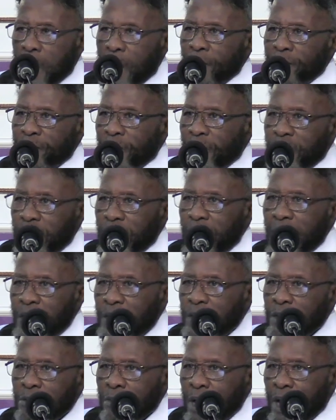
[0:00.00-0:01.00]
of the
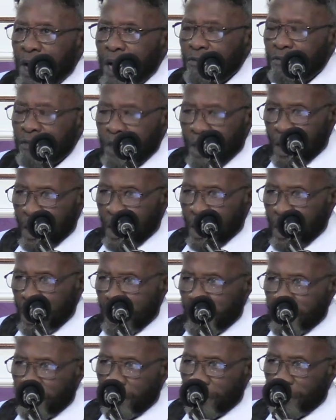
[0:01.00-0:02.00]
kingdom of
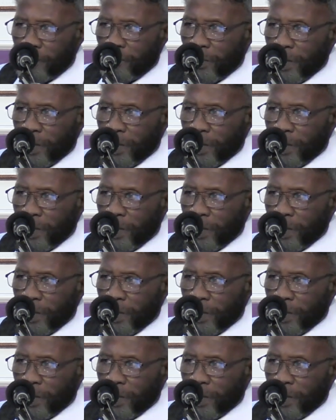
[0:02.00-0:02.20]
God.